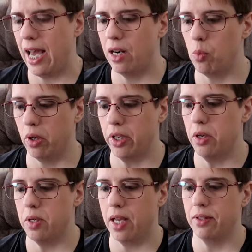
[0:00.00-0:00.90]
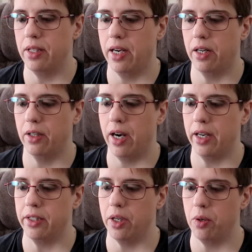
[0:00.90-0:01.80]
of want to go down there
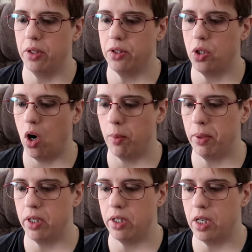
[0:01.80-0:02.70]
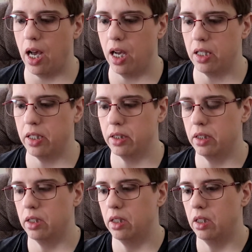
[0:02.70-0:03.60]
and go to Tarpon Dock
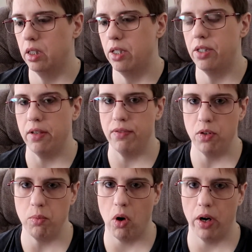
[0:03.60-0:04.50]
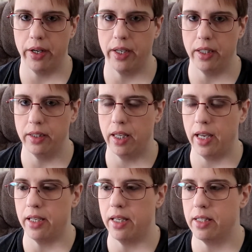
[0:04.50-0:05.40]
Seafood Market
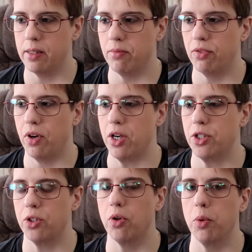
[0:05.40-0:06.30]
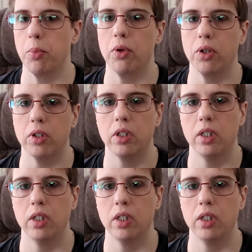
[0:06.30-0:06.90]
and get some fresh grouper